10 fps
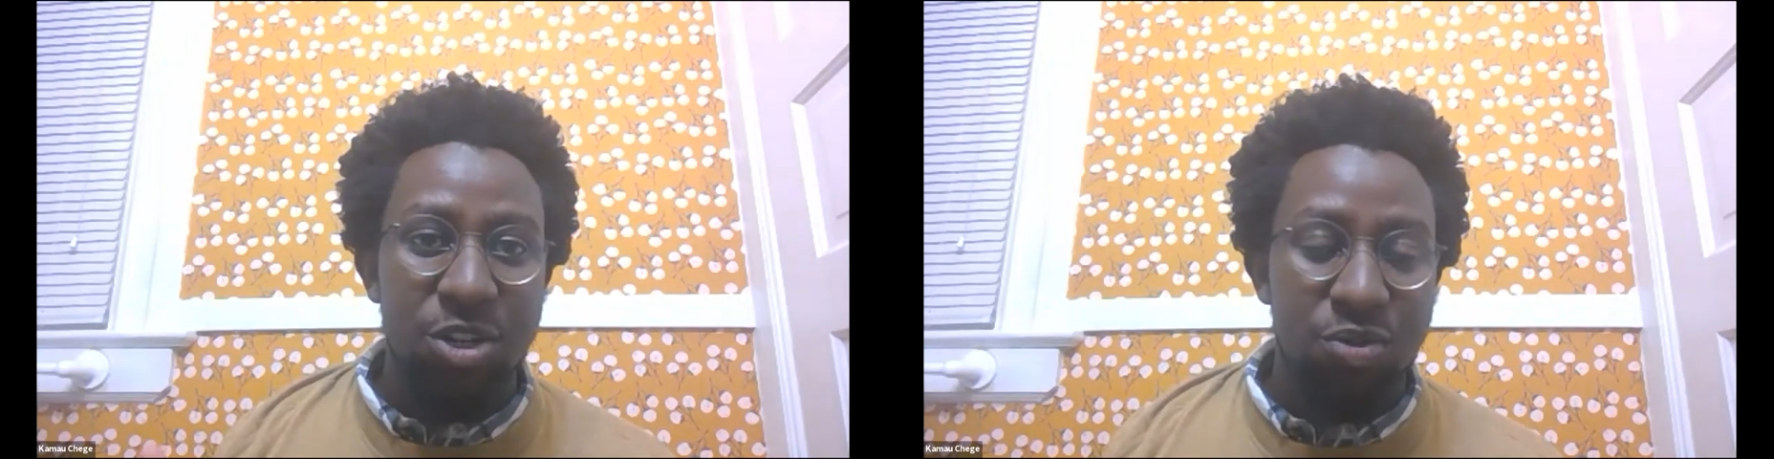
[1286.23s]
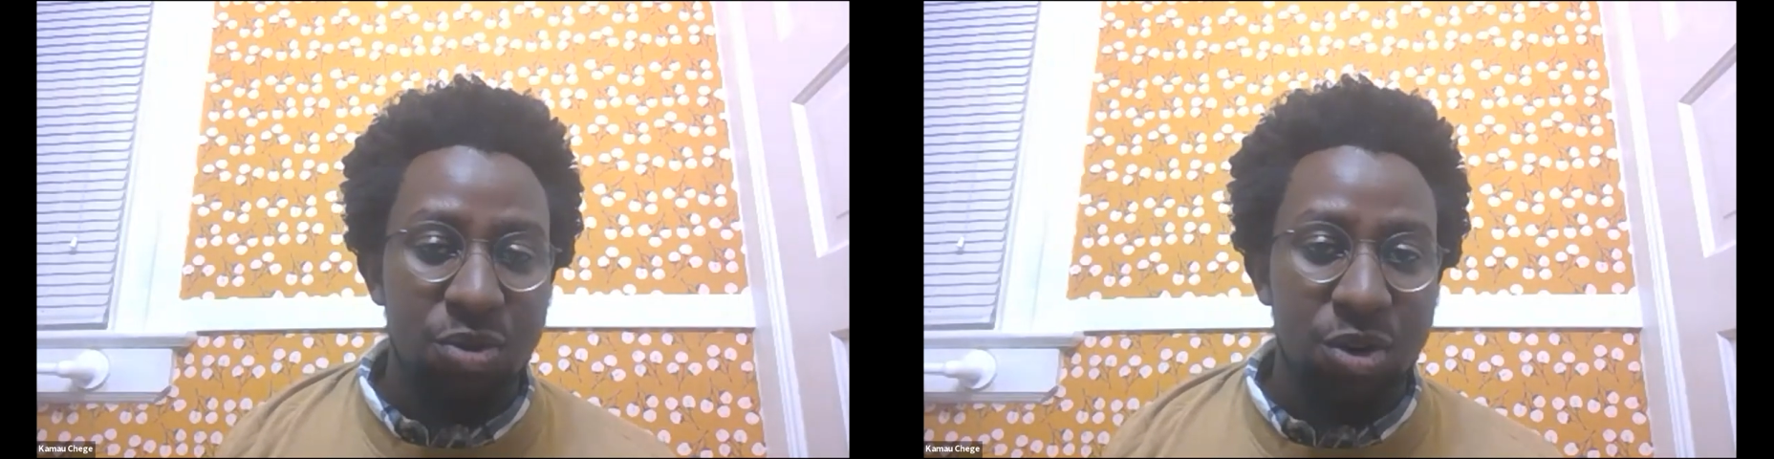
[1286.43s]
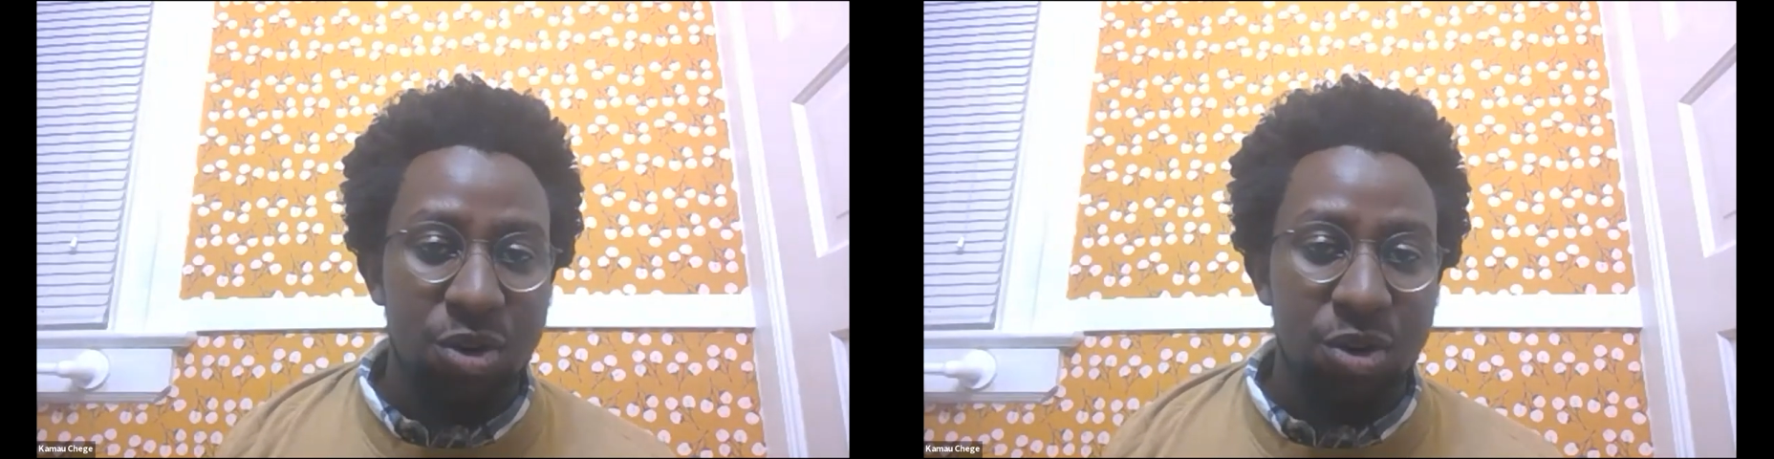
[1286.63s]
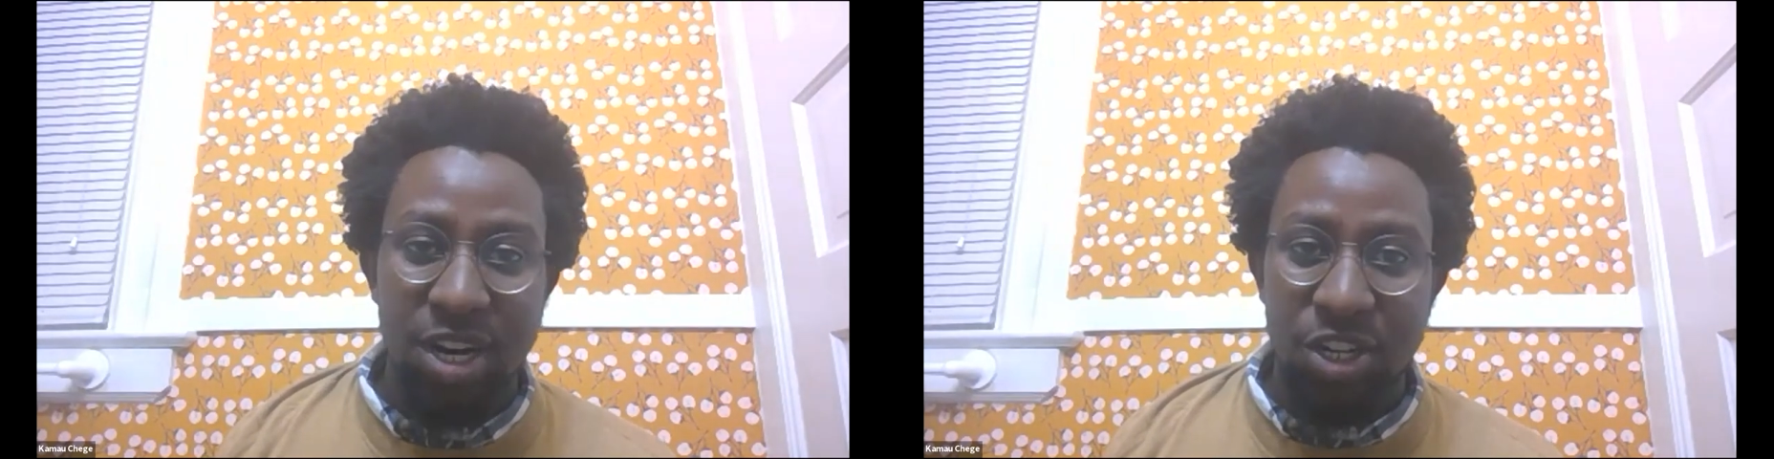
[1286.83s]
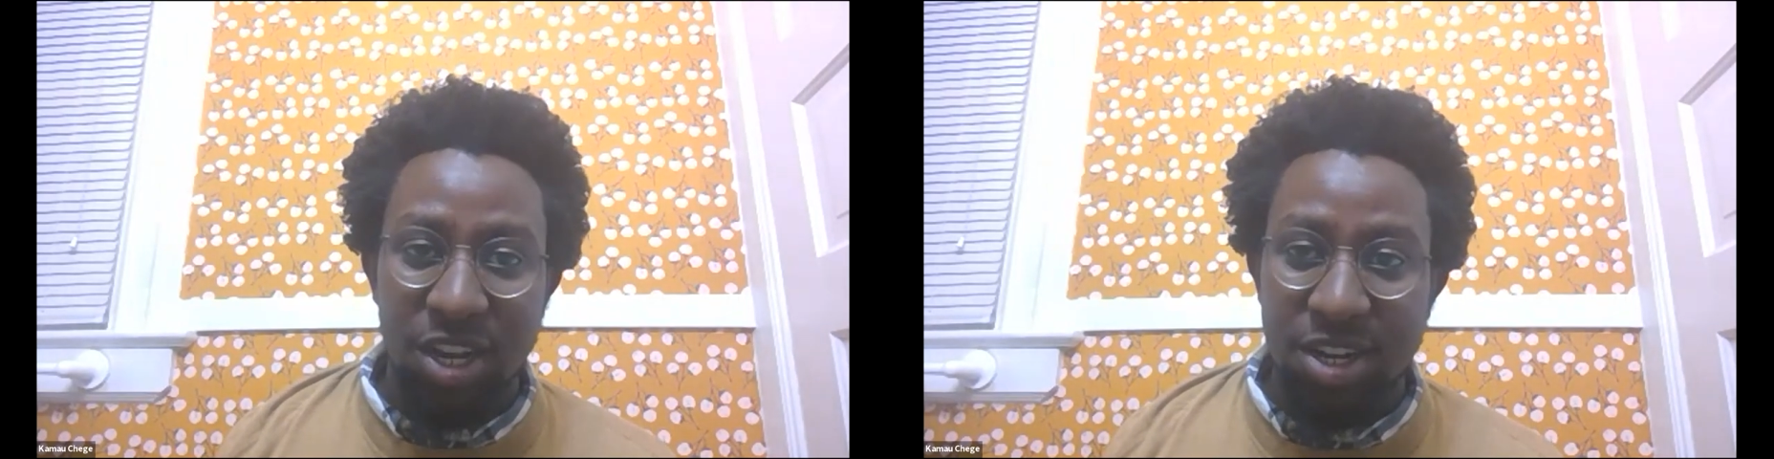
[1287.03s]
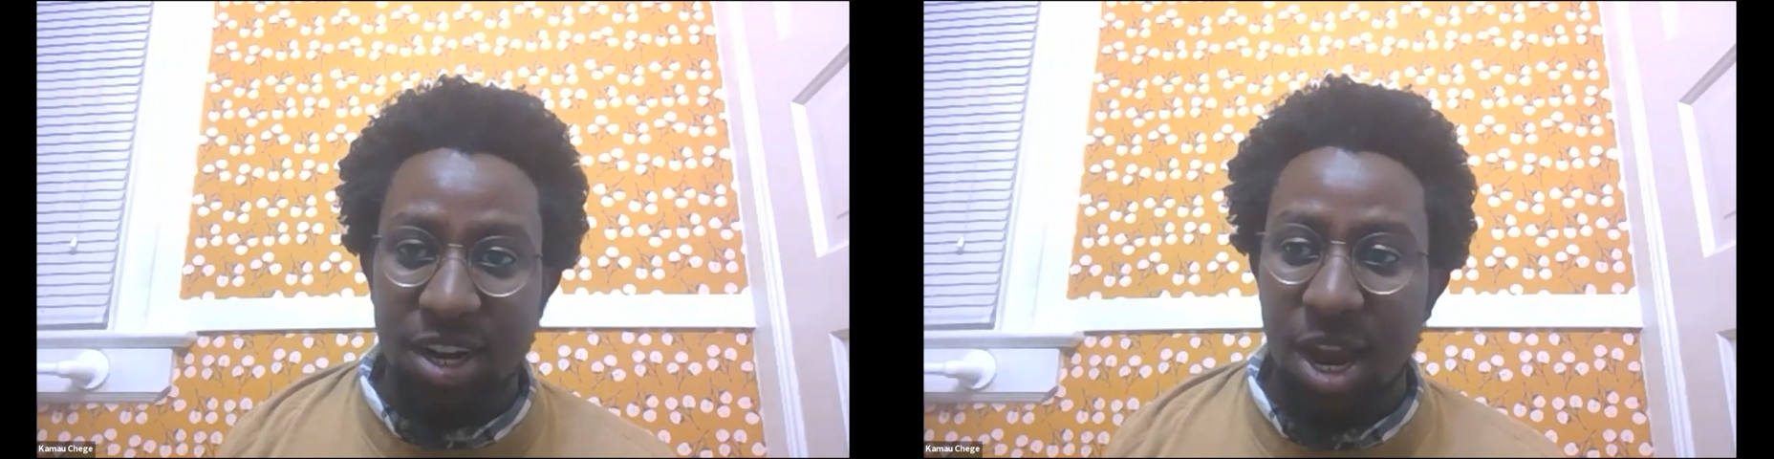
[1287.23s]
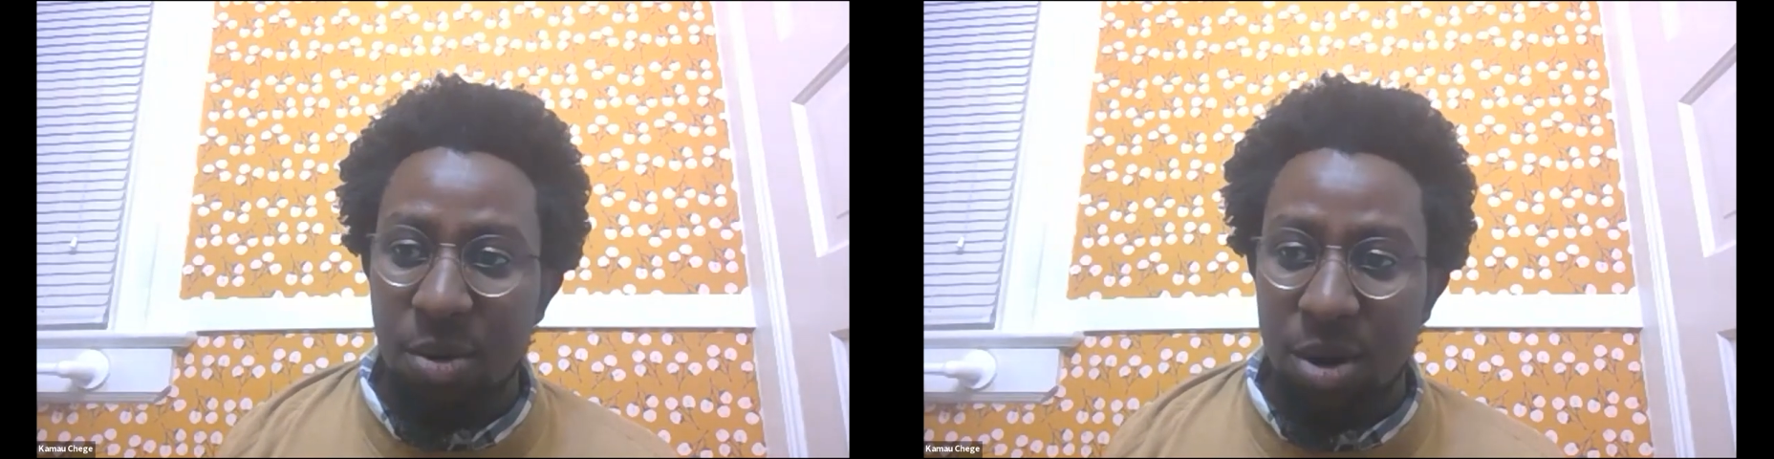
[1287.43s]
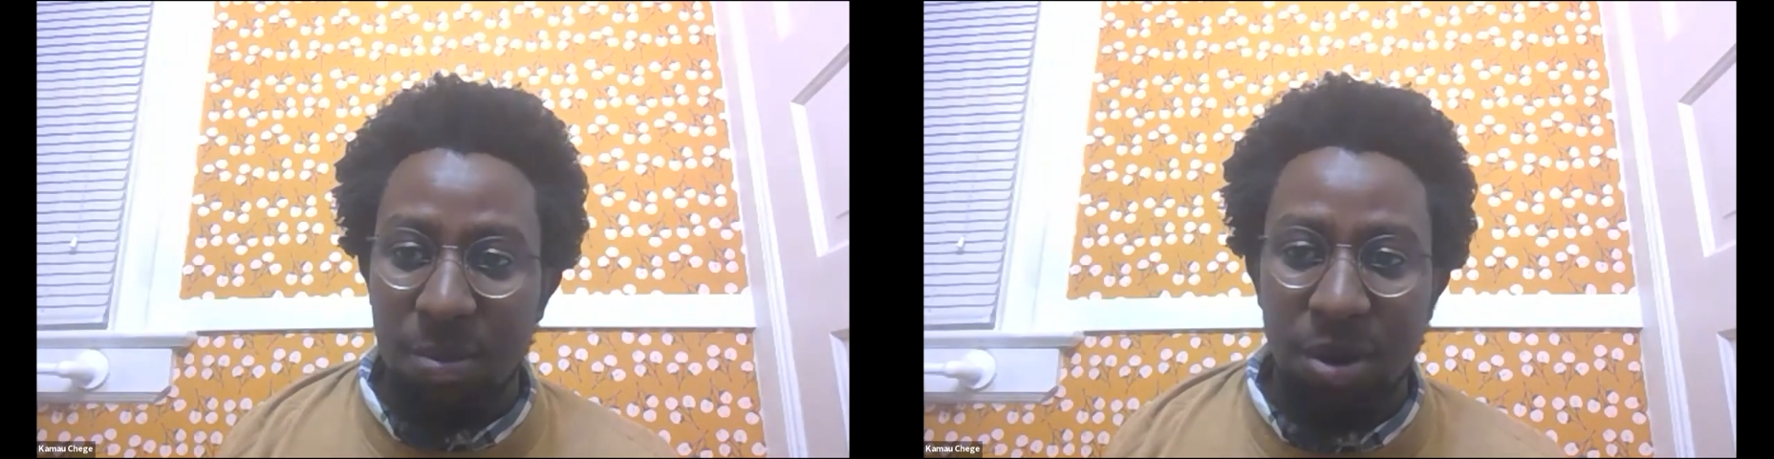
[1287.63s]
true and just and
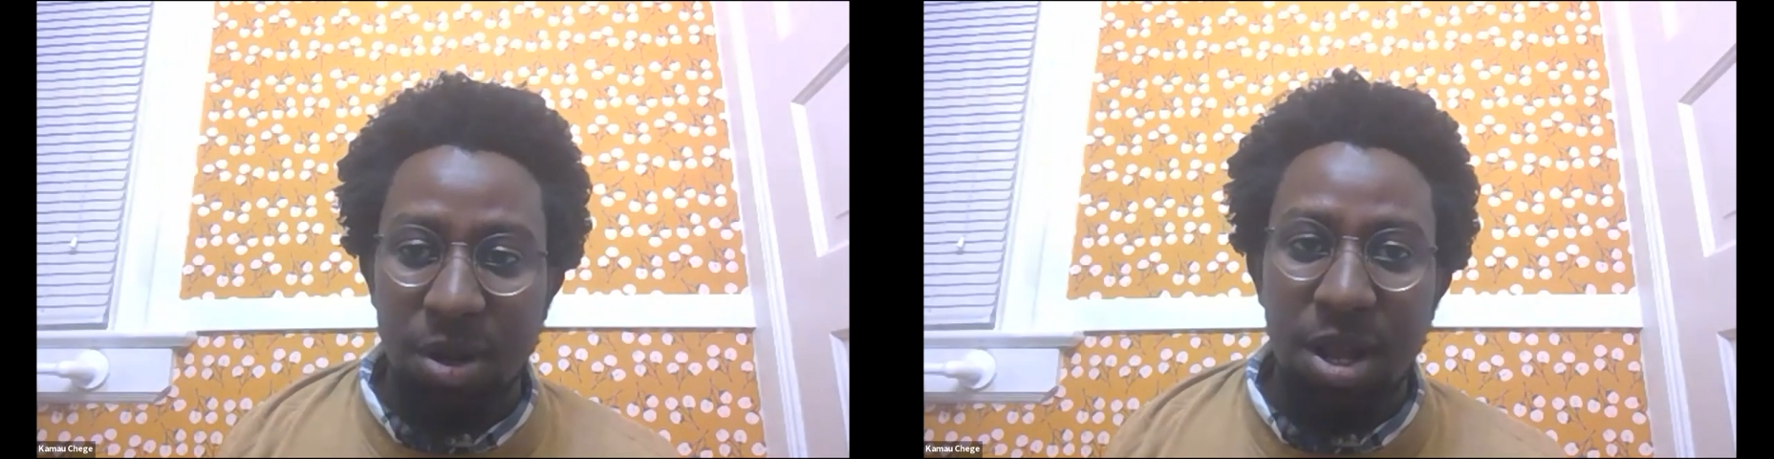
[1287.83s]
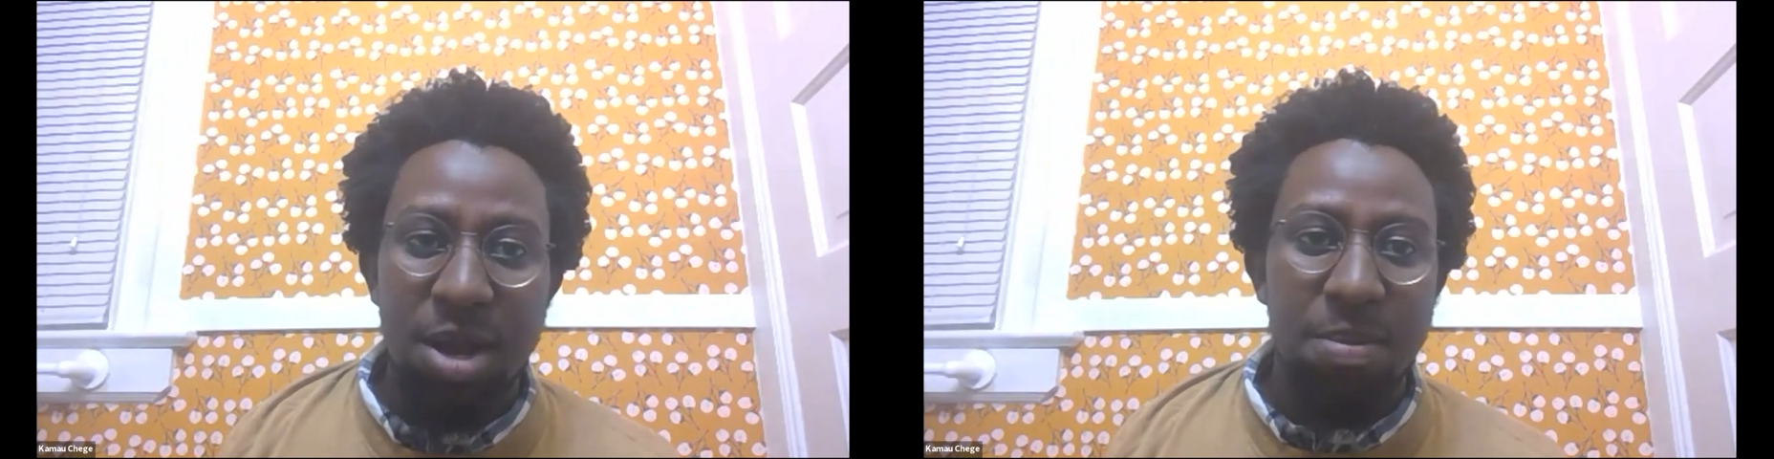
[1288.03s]
equitable